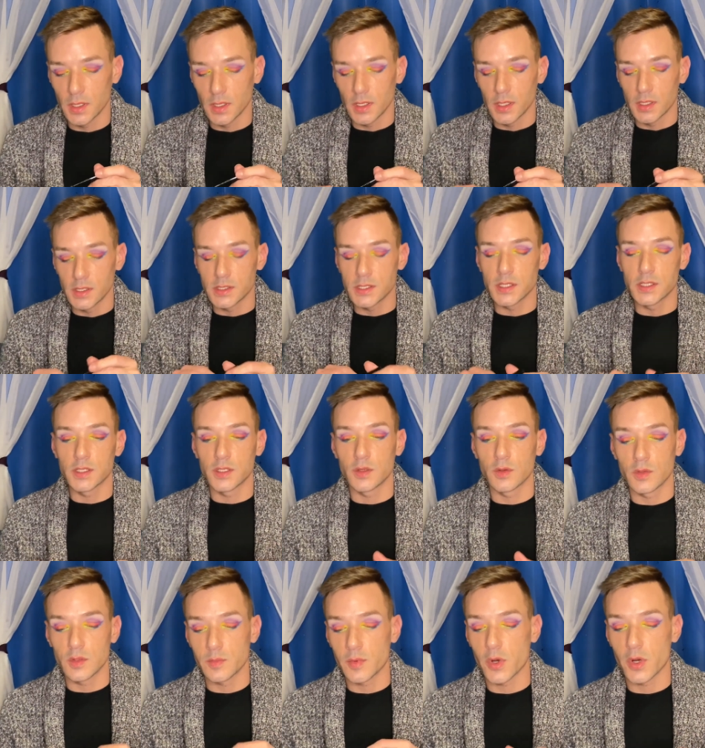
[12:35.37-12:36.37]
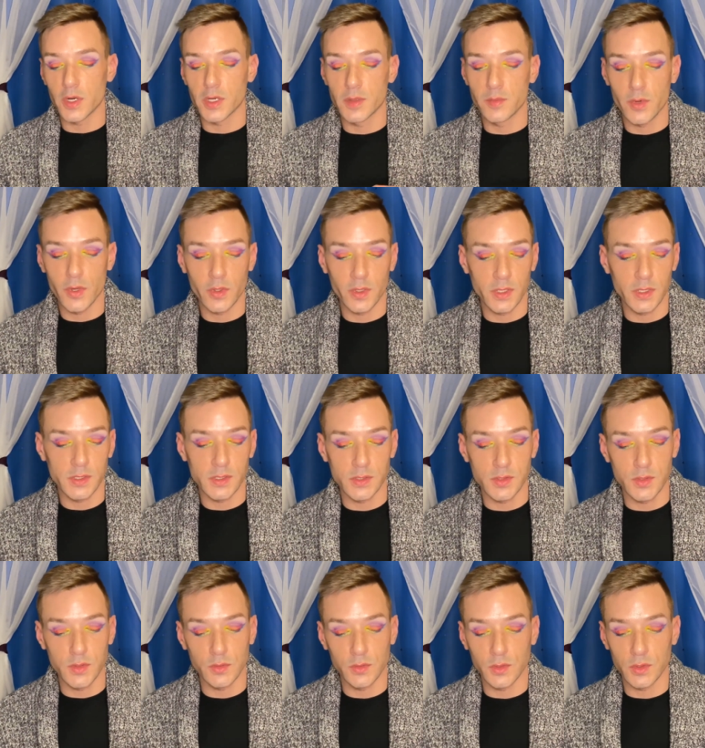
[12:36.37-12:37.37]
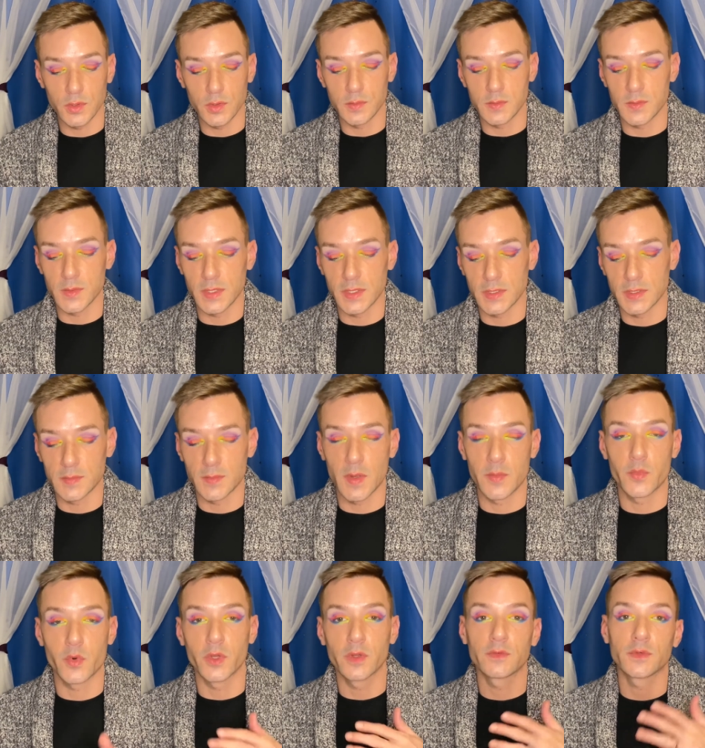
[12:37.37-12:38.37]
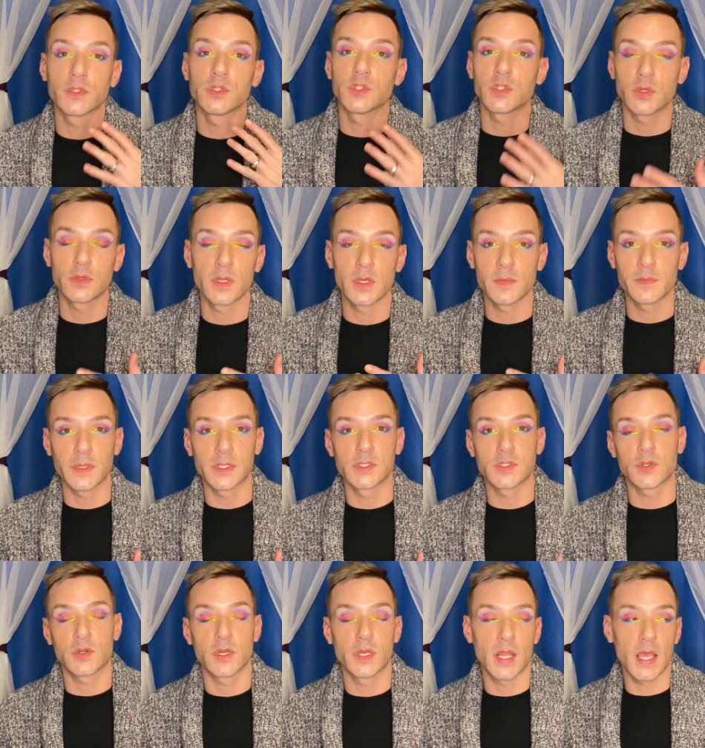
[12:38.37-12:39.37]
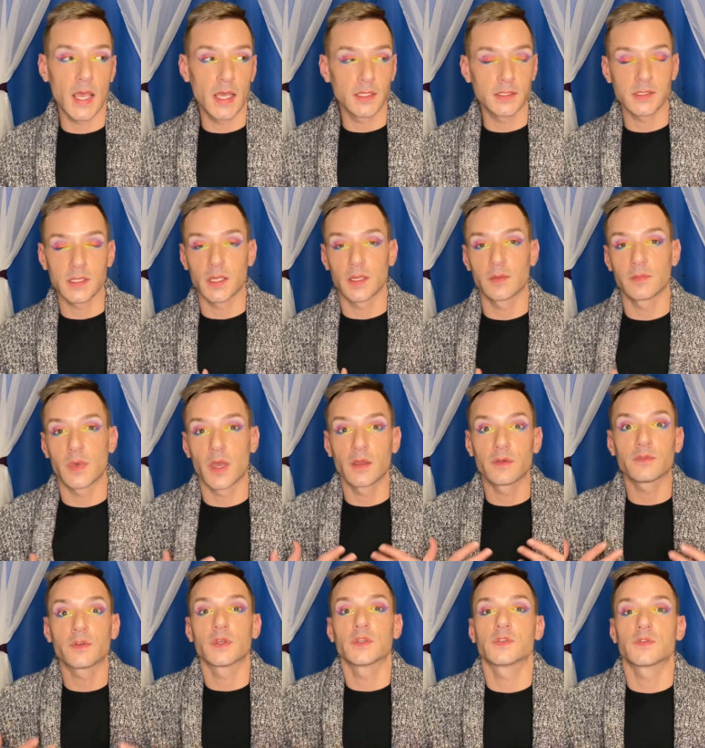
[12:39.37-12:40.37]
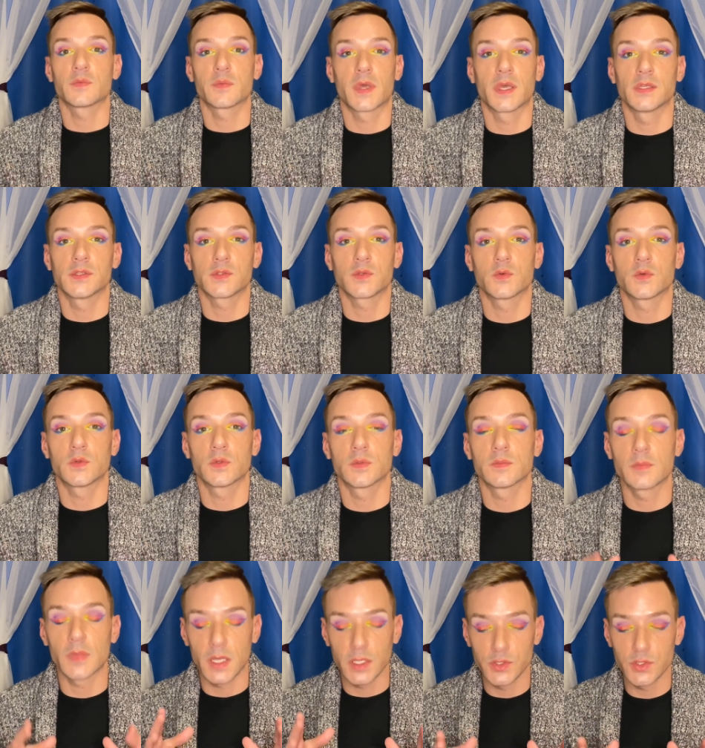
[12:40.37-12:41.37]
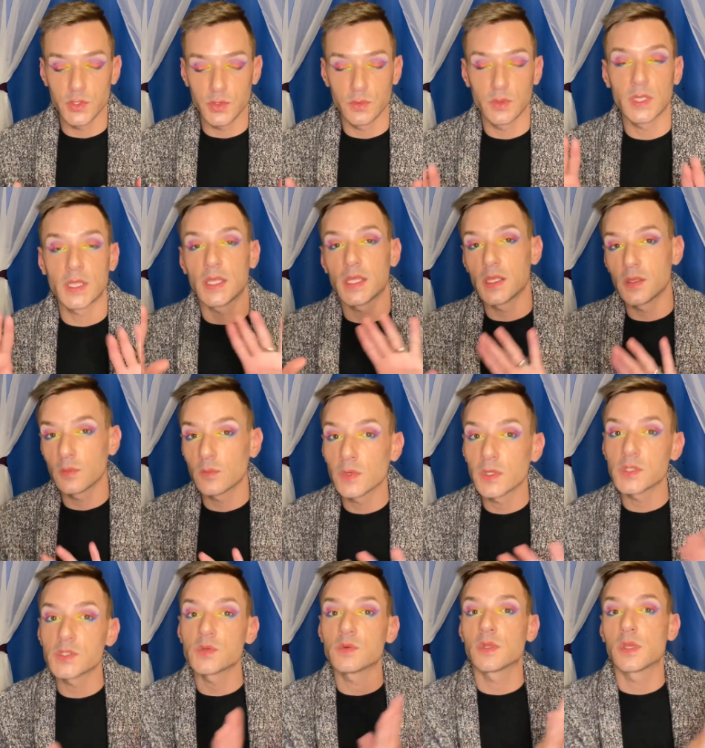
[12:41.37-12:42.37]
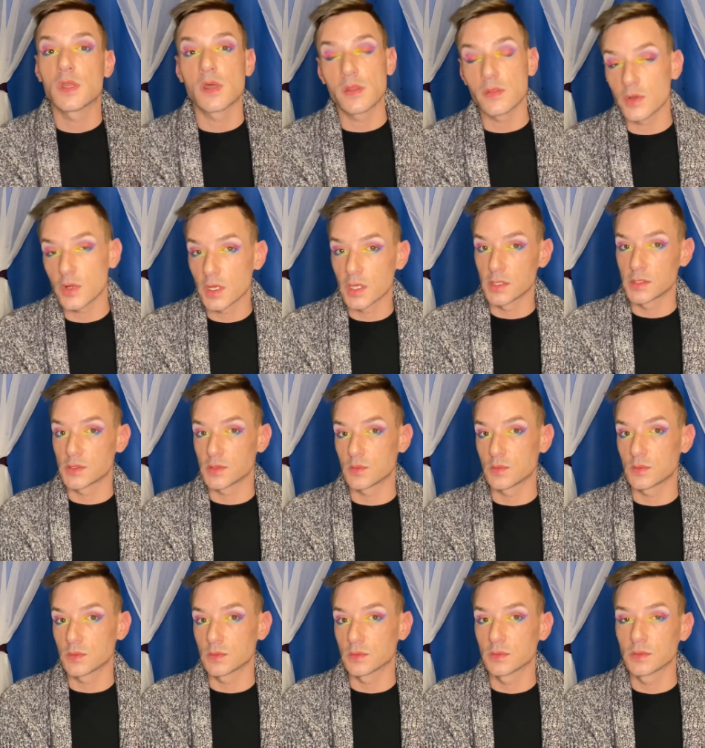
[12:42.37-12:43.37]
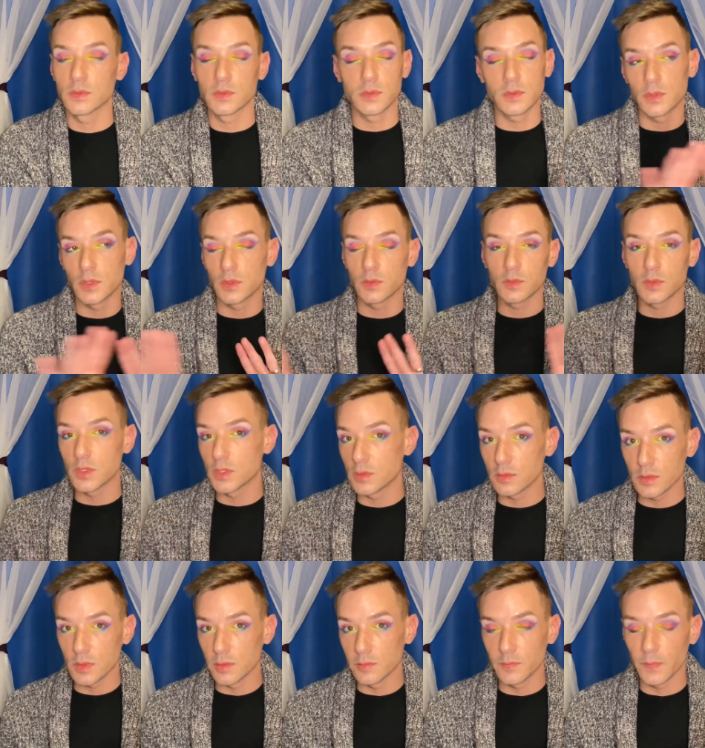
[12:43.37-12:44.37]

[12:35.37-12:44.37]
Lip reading: didn't know the party broke into 2 groups because my boyfriend showed up and started asking my friends from high school. Mind you, he went to another high school. No one knew him.